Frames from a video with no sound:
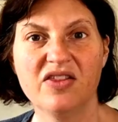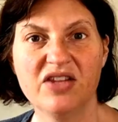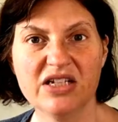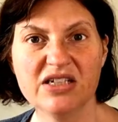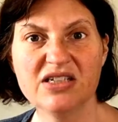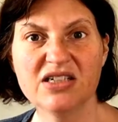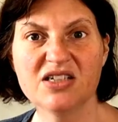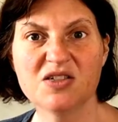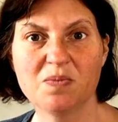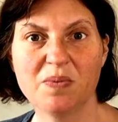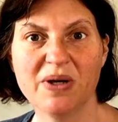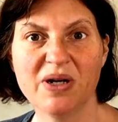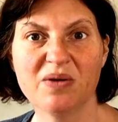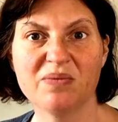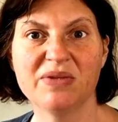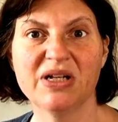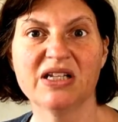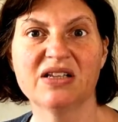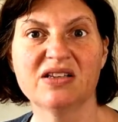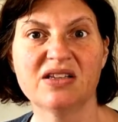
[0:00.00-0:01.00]
This
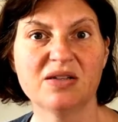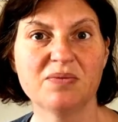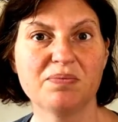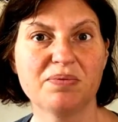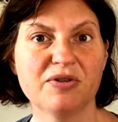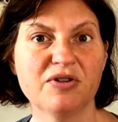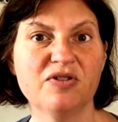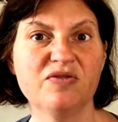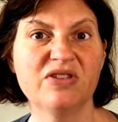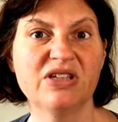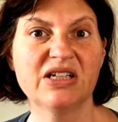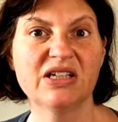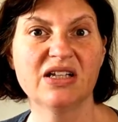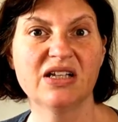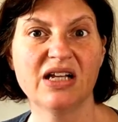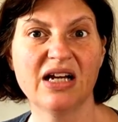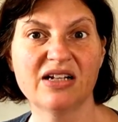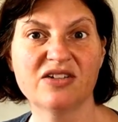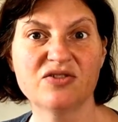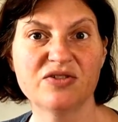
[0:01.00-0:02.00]
experiment that proved that
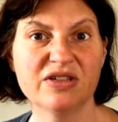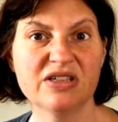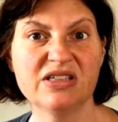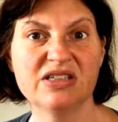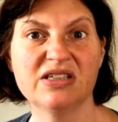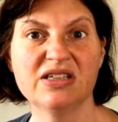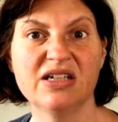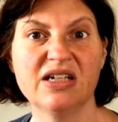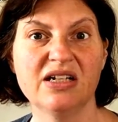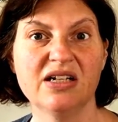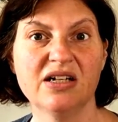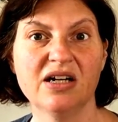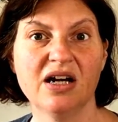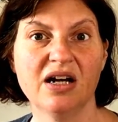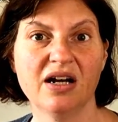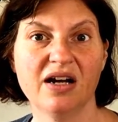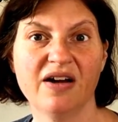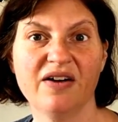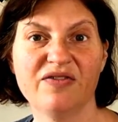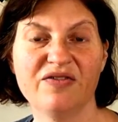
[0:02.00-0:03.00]
electricity
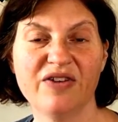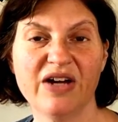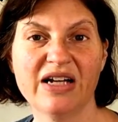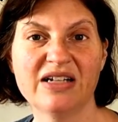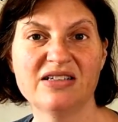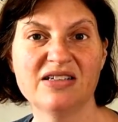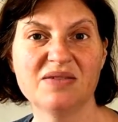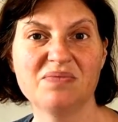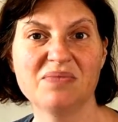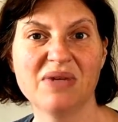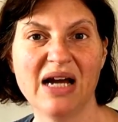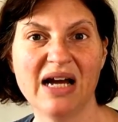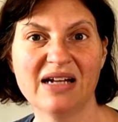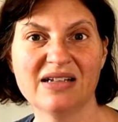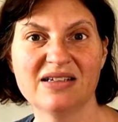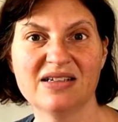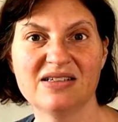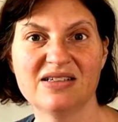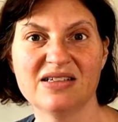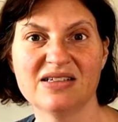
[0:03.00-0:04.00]
affected
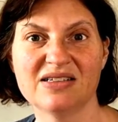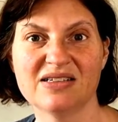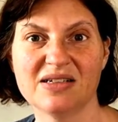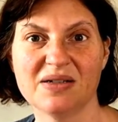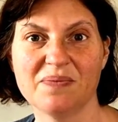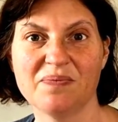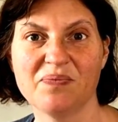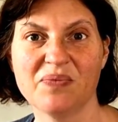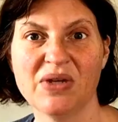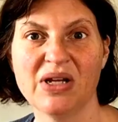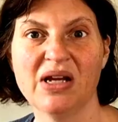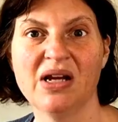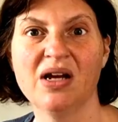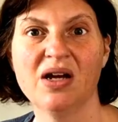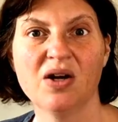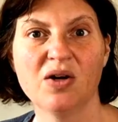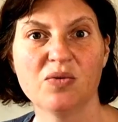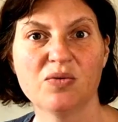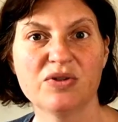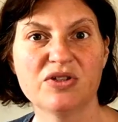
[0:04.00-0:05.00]
magnetism
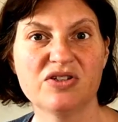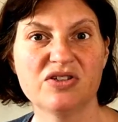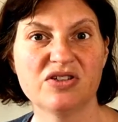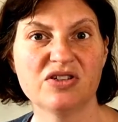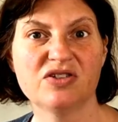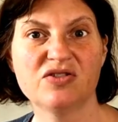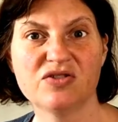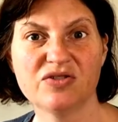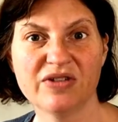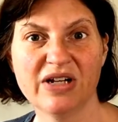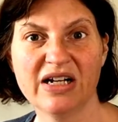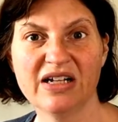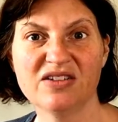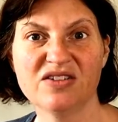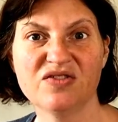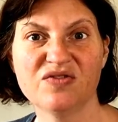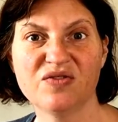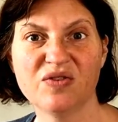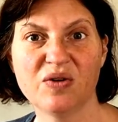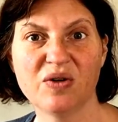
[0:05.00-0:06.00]
was to
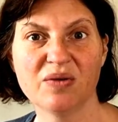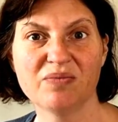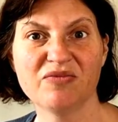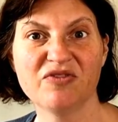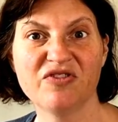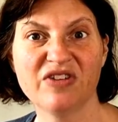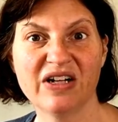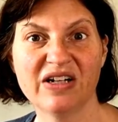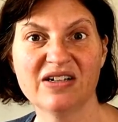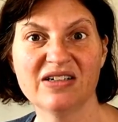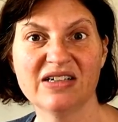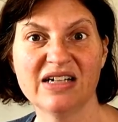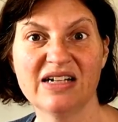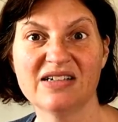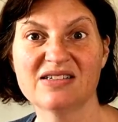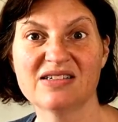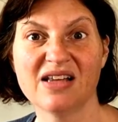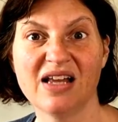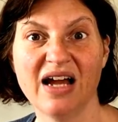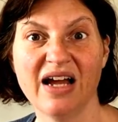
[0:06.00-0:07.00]
transform
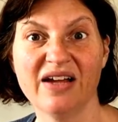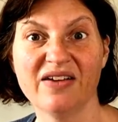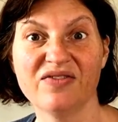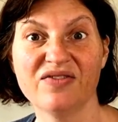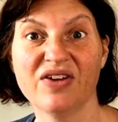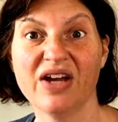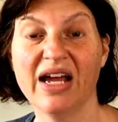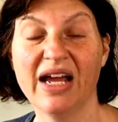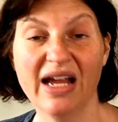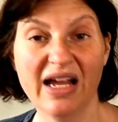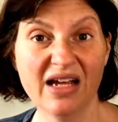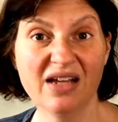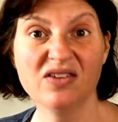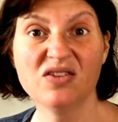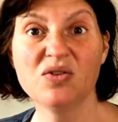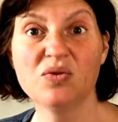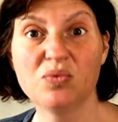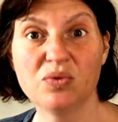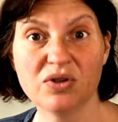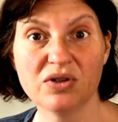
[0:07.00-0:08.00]
Faraday's life
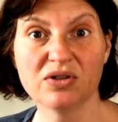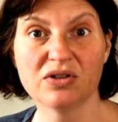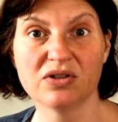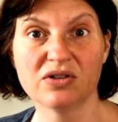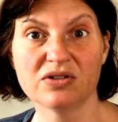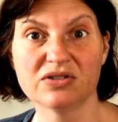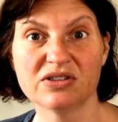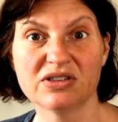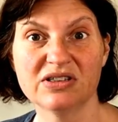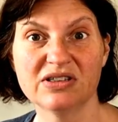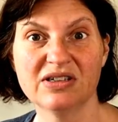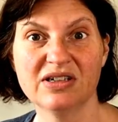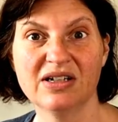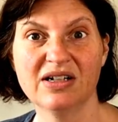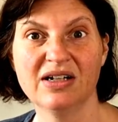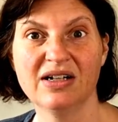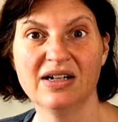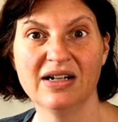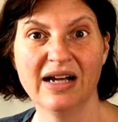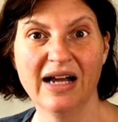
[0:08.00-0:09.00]
and the world.
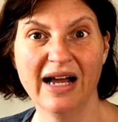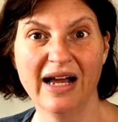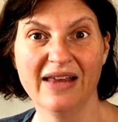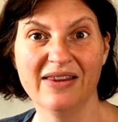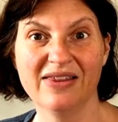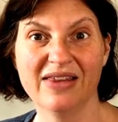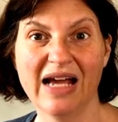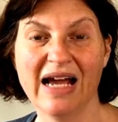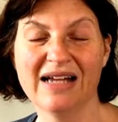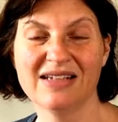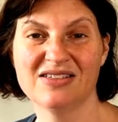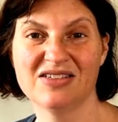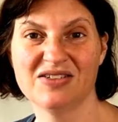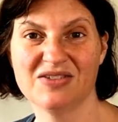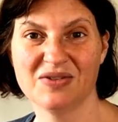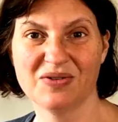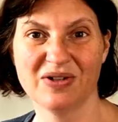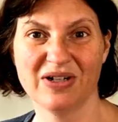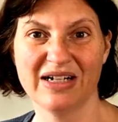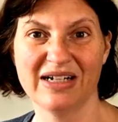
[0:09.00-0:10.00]
And that
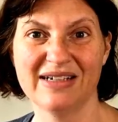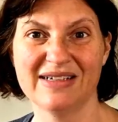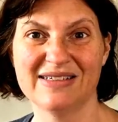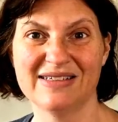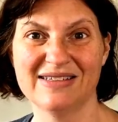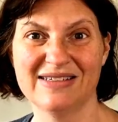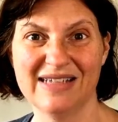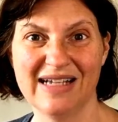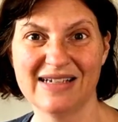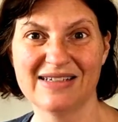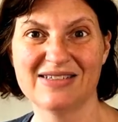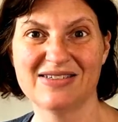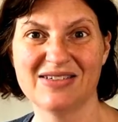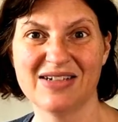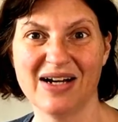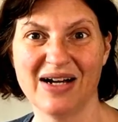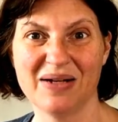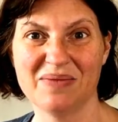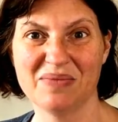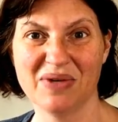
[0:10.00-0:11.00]
story is next
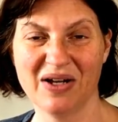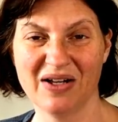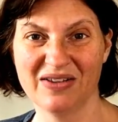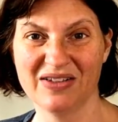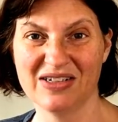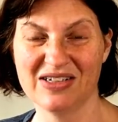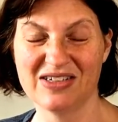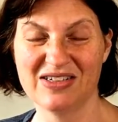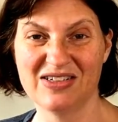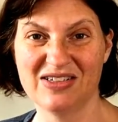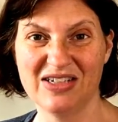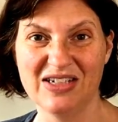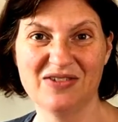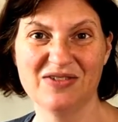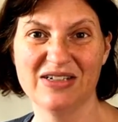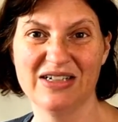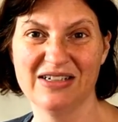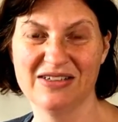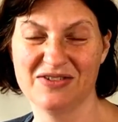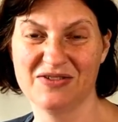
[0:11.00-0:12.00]
time on The
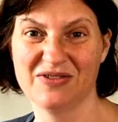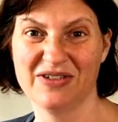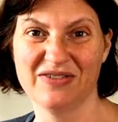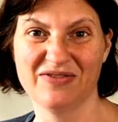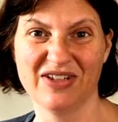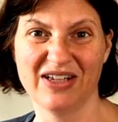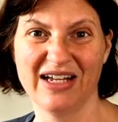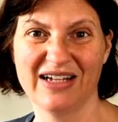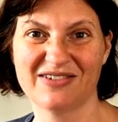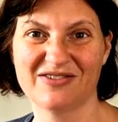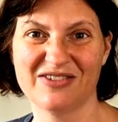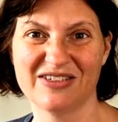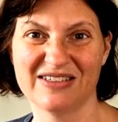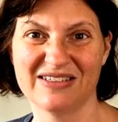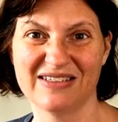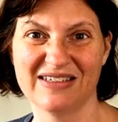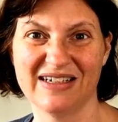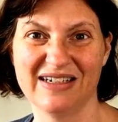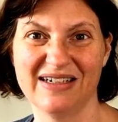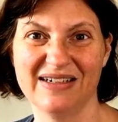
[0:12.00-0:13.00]
Secret History of
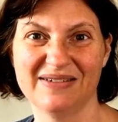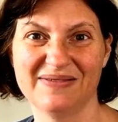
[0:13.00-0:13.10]
Electricity.